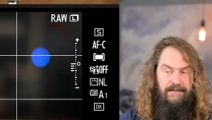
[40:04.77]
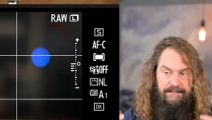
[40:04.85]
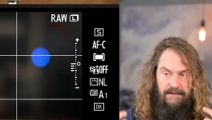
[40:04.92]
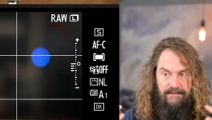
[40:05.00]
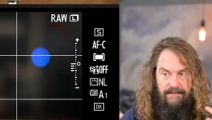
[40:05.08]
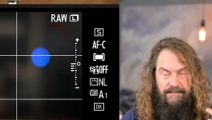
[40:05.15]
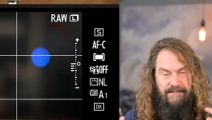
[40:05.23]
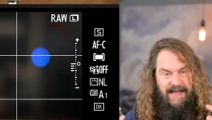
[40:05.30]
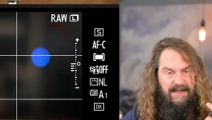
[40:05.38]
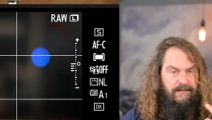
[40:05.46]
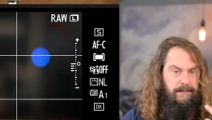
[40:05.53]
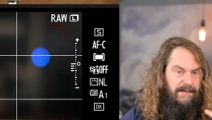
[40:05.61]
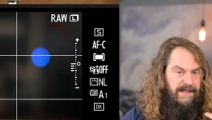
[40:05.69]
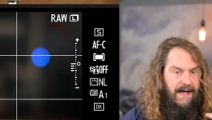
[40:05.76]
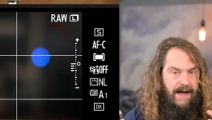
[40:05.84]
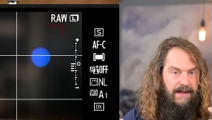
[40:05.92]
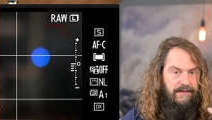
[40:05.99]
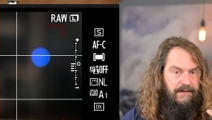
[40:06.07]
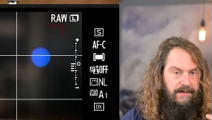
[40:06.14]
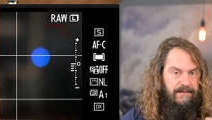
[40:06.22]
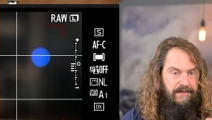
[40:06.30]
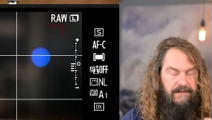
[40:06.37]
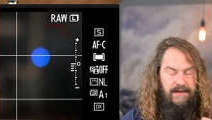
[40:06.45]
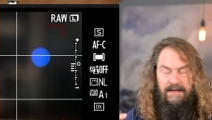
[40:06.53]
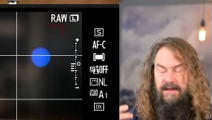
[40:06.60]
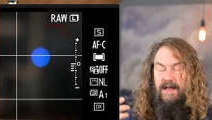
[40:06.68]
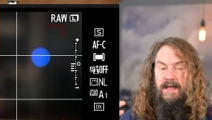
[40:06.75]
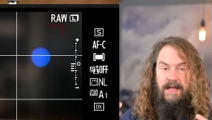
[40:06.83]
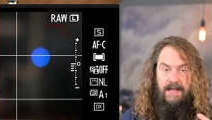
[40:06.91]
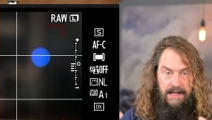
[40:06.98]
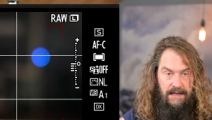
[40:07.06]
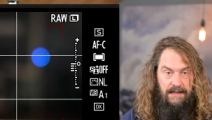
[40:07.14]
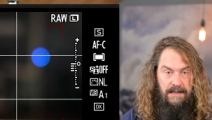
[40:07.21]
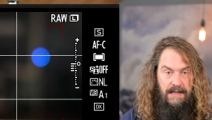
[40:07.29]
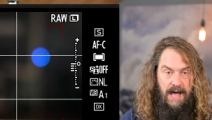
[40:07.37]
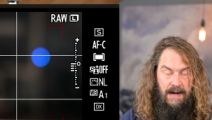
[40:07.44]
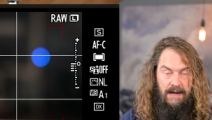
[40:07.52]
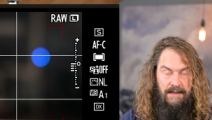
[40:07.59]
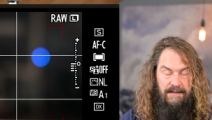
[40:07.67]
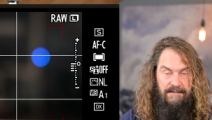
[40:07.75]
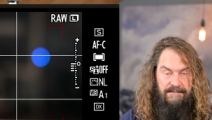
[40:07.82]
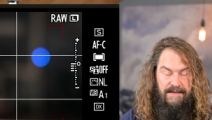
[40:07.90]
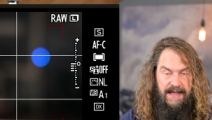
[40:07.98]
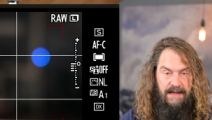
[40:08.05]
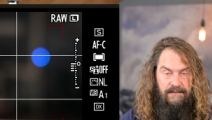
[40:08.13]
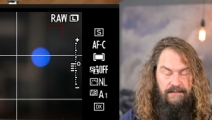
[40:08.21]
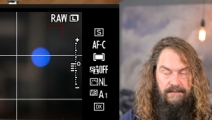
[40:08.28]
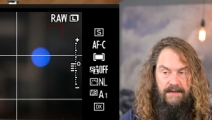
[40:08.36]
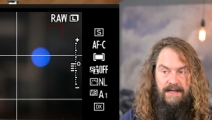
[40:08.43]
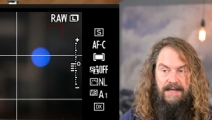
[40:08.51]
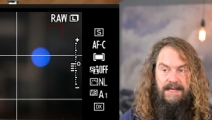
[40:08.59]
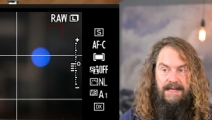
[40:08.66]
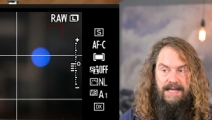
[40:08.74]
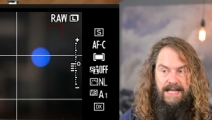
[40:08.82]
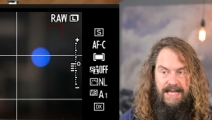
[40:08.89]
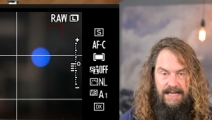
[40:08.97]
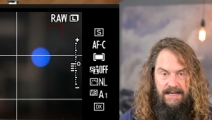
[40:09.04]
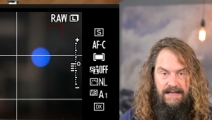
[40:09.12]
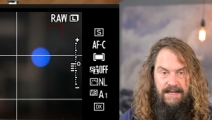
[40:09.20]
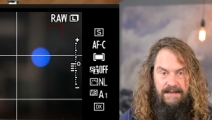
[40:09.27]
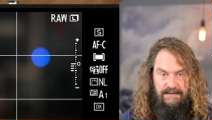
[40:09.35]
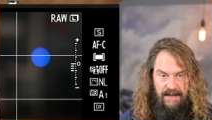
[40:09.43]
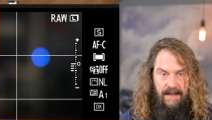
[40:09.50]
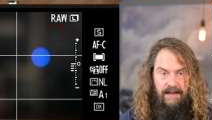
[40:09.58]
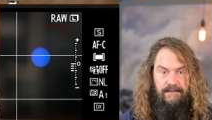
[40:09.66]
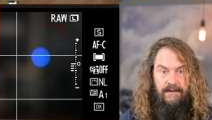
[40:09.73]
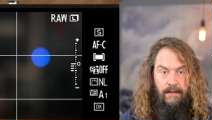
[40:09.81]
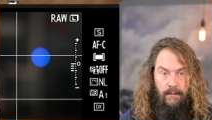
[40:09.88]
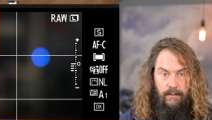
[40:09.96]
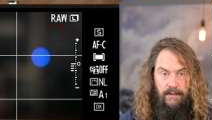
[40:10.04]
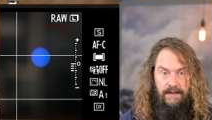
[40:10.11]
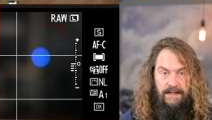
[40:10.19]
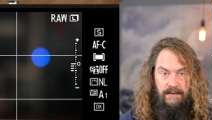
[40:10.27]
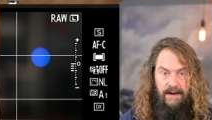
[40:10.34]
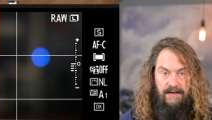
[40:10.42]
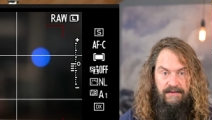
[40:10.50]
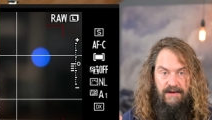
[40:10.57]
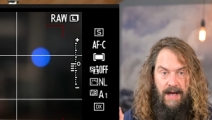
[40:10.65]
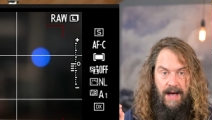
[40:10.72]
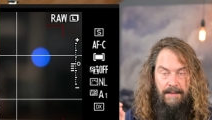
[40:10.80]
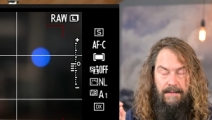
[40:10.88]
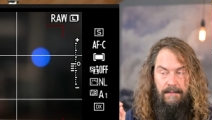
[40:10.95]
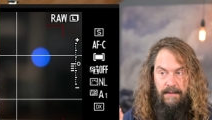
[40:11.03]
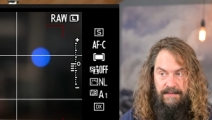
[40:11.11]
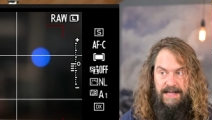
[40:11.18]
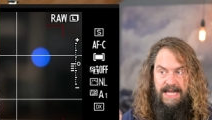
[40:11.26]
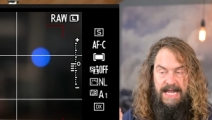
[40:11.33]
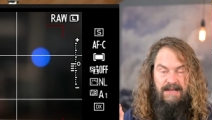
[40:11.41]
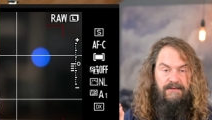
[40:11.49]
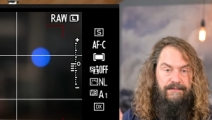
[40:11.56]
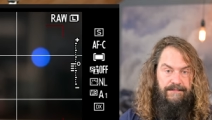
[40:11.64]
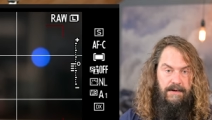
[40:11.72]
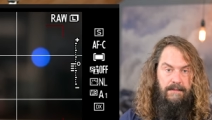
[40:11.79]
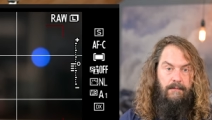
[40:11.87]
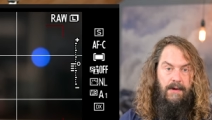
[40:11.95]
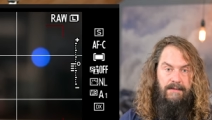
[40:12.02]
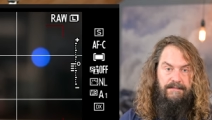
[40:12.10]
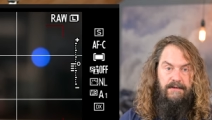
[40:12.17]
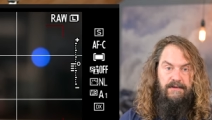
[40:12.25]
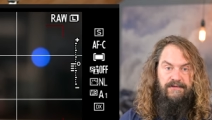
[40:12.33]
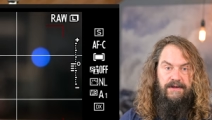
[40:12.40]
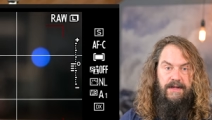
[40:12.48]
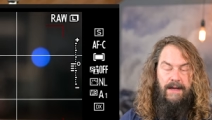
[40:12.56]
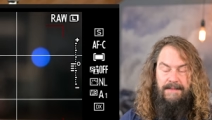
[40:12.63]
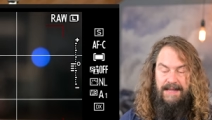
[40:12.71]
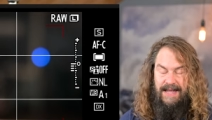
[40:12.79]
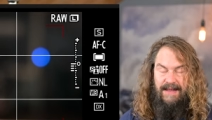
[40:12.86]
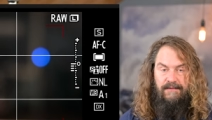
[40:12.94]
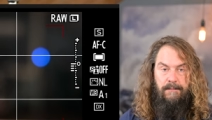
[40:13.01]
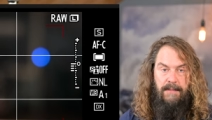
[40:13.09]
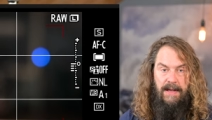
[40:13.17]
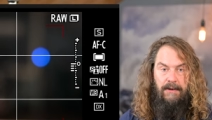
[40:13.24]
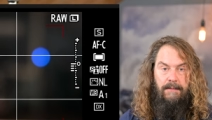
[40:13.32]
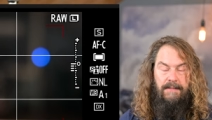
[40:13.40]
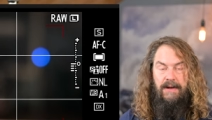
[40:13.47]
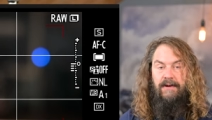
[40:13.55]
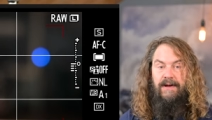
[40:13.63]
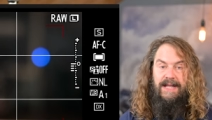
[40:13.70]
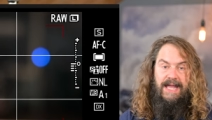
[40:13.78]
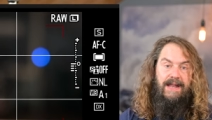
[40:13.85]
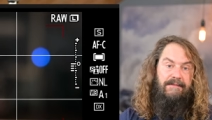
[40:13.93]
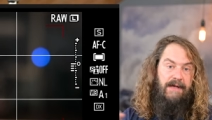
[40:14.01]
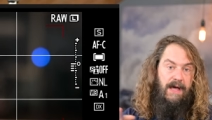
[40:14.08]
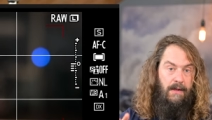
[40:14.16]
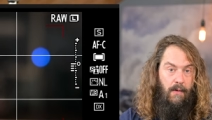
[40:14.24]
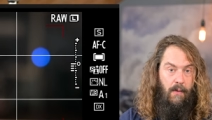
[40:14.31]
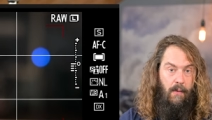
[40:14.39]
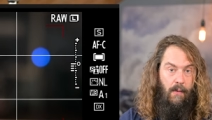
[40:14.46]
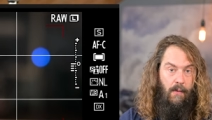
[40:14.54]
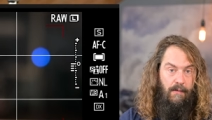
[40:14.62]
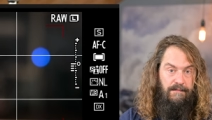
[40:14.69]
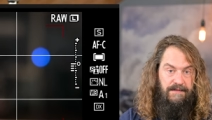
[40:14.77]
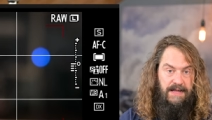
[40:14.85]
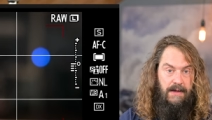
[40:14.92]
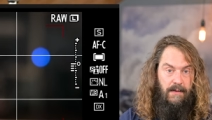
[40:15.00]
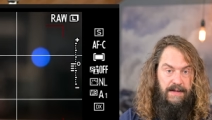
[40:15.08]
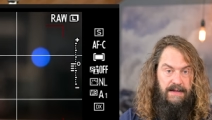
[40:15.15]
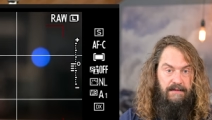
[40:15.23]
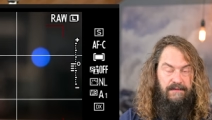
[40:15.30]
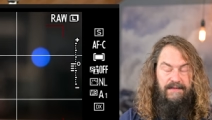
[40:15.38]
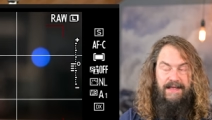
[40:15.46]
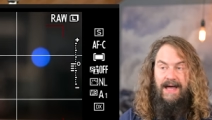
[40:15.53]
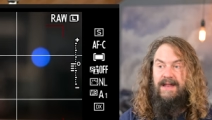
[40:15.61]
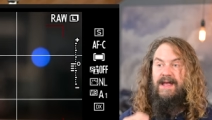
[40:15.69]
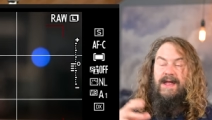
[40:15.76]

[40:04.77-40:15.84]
If there's a face but the eyes aren't distinct, it'll lock on the face. It does a really great job, and with each firmware version coming, it gets better and better. Again, I've got a whole video on using that.